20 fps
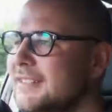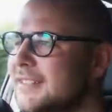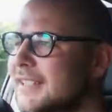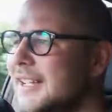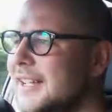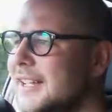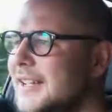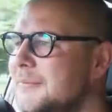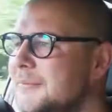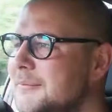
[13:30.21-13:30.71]

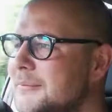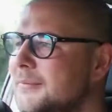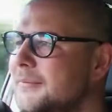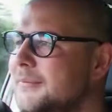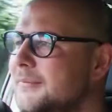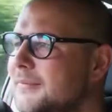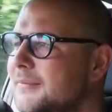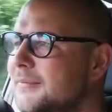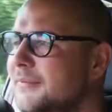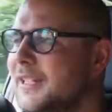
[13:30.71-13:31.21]

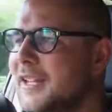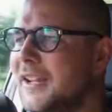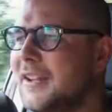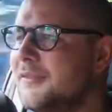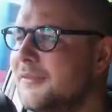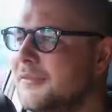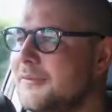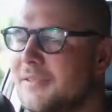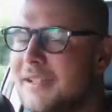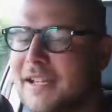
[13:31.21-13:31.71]
You
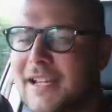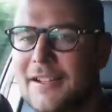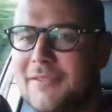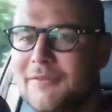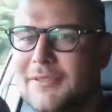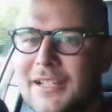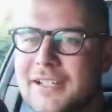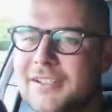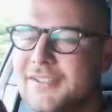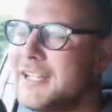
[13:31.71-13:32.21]
know, had a
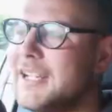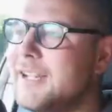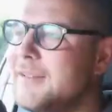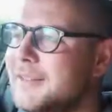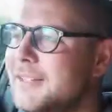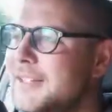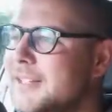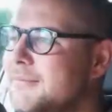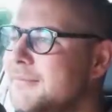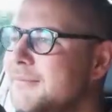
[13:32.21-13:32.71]
really good chat
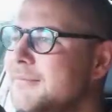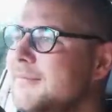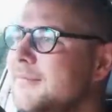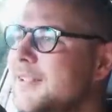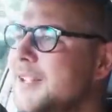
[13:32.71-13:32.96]
with him,